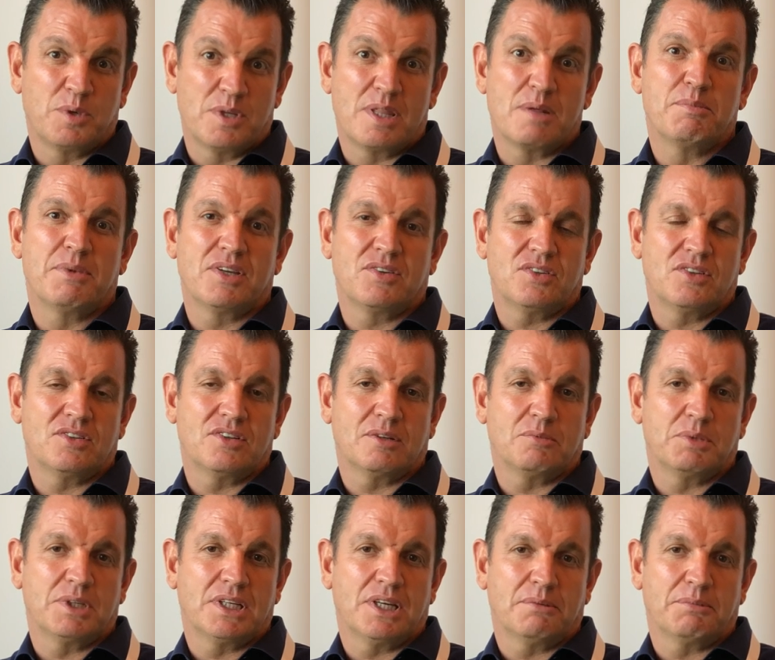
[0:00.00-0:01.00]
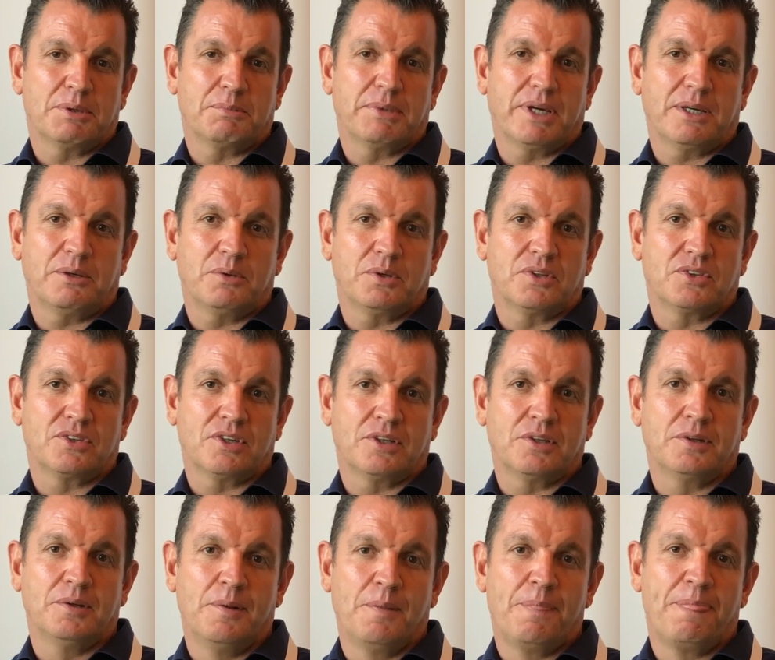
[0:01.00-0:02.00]
with the message that we're coming back with. So
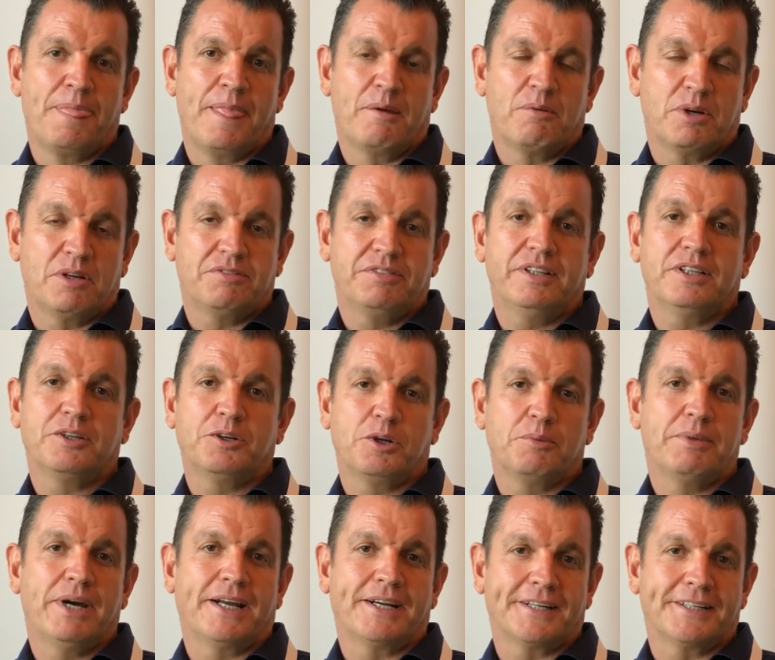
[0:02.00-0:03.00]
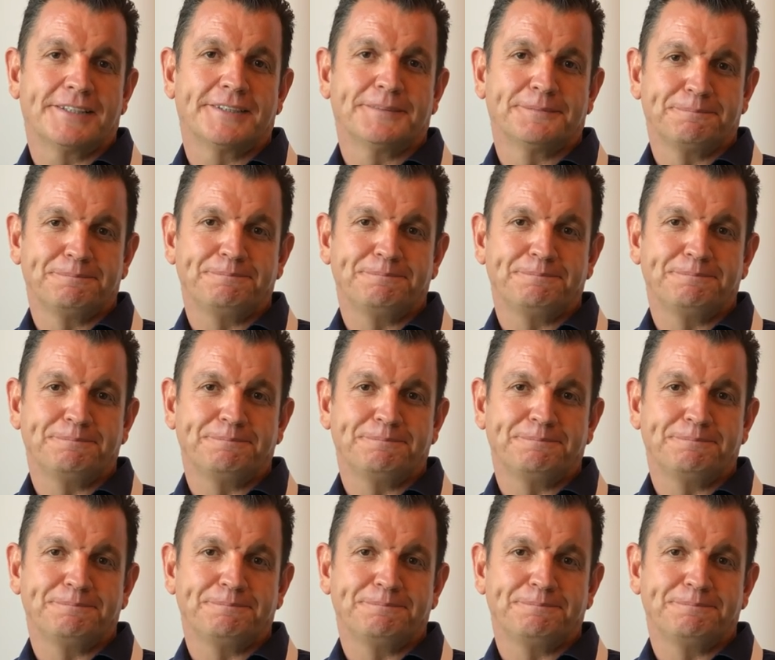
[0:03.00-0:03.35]
we feel good about it.